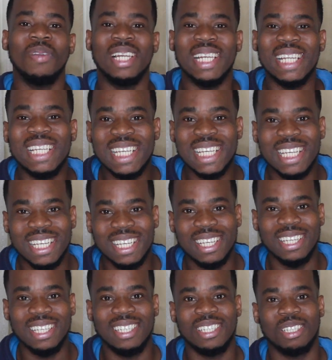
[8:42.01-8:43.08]

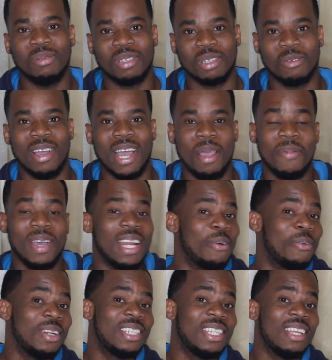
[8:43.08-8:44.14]
Please subscribe. And
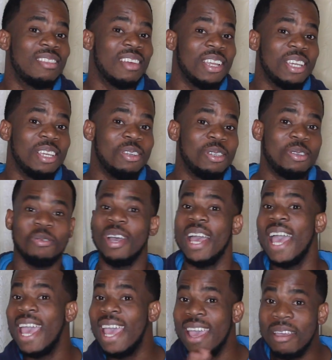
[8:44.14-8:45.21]
I want to say thank you to
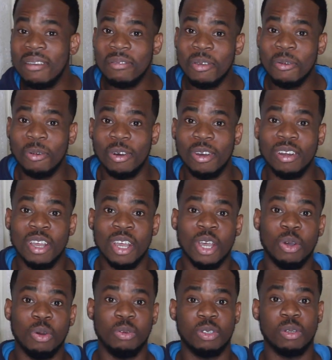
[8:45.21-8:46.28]
everyone
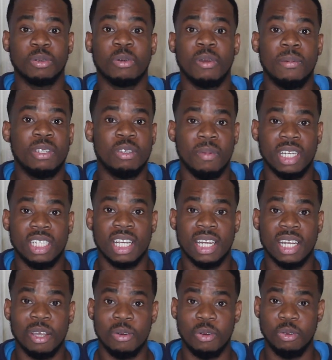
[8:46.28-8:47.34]
who subscribed to my channel,